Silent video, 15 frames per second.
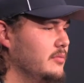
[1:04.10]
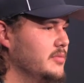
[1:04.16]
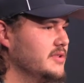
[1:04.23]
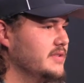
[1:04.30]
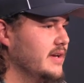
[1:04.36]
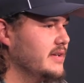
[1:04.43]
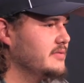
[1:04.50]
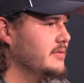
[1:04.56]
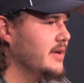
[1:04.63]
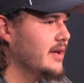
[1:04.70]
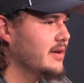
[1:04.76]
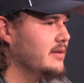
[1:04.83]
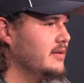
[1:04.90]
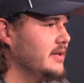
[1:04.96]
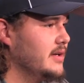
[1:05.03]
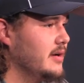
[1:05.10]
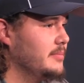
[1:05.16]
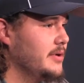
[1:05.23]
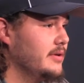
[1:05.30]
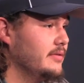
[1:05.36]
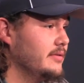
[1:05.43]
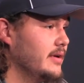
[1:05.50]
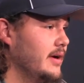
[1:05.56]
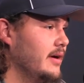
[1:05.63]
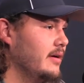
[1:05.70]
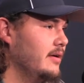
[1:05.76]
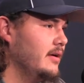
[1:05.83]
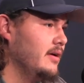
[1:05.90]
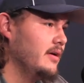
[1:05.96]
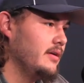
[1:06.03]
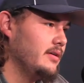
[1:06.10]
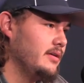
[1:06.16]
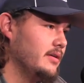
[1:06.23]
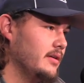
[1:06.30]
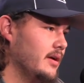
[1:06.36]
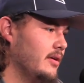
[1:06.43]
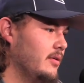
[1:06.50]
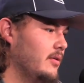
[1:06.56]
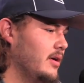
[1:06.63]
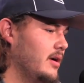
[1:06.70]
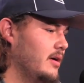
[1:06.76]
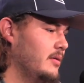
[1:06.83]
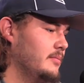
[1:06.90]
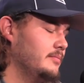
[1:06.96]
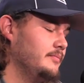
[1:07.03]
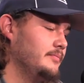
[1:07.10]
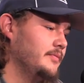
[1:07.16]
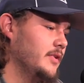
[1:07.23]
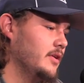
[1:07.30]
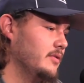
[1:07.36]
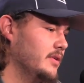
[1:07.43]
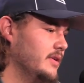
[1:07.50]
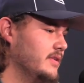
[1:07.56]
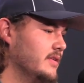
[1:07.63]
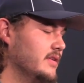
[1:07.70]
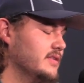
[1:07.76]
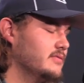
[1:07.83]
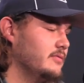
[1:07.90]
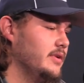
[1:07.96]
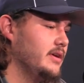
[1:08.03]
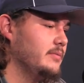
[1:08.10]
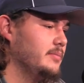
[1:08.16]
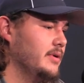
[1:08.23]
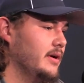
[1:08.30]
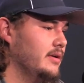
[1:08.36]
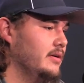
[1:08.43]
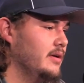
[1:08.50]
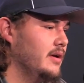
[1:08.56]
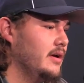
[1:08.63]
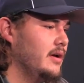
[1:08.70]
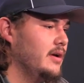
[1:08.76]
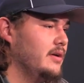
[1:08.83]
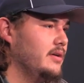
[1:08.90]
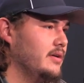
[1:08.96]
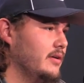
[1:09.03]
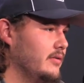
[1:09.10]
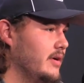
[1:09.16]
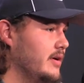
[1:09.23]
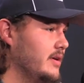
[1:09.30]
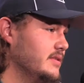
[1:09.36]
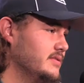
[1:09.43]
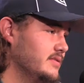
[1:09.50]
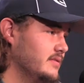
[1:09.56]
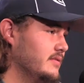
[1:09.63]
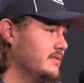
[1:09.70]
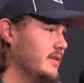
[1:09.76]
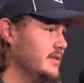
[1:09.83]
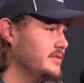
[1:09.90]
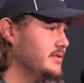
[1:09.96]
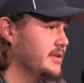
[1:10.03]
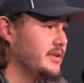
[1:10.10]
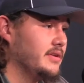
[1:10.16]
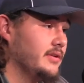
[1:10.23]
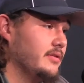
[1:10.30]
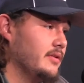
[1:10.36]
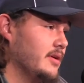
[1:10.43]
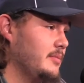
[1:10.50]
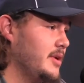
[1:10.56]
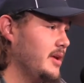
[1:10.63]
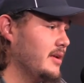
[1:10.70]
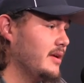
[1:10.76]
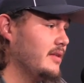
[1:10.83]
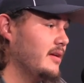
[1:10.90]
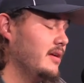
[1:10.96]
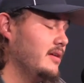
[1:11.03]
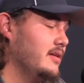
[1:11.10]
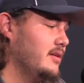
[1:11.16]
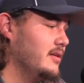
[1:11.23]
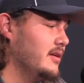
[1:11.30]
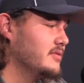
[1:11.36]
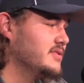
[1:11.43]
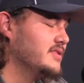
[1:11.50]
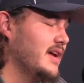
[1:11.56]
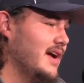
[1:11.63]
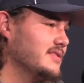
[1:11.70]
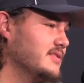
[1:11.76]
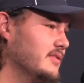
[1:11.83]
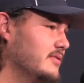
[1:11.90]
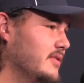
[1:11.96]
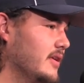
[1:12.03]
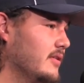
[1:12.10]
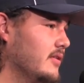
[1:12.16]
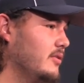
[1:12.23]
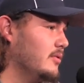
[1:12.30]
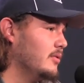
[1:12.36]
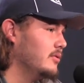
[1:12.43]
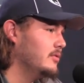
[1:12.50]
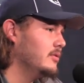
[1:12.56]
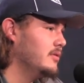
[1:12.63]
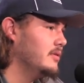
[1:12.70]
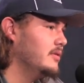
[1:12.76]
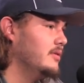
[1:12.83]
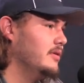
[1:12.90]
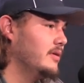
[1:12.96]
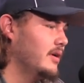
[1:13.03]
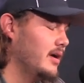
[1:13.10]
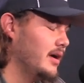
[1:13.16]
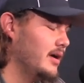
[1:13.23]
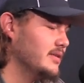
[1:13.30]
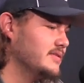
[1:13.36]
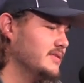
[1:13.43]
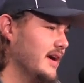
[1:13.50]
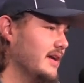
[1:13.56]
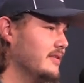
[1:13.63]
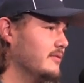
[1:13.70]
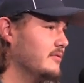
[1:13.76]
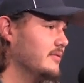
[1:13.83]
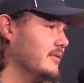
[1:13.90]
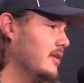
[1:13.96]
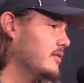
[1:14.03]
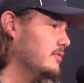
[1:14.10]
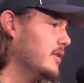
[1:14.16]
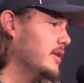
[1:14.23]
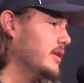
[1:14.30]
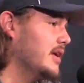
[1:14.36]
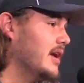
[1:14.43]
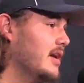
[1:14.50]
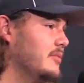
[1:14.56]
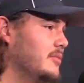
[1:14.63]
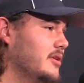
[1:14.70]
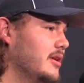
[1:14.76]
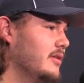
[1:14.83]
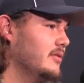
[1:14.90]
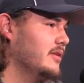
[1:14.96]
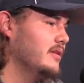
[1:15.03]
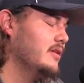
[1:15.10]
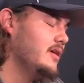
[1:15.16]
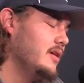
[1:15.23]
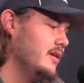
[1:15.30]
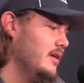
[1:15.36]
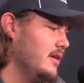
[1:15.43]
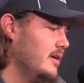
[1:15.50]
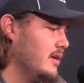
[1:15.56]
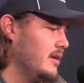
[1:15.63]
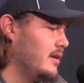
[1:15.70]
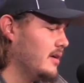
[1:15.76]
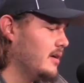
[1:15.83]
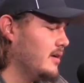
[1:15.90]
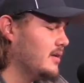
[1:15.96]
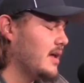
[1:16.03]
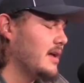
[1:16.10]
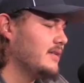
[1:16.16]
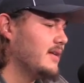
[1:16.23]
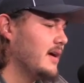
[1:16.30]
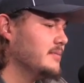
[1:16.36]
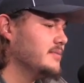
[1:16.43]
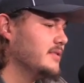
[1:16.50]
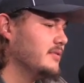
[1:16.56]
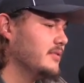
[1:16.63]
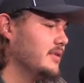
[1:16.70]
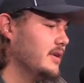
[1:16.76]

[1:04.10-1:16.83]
little mistakes we got to clean up here and there, you know, going into this week, but you know, there is things you can do, and I mean, you know, stats don't tell the whole side of our running game. You know, a lot of times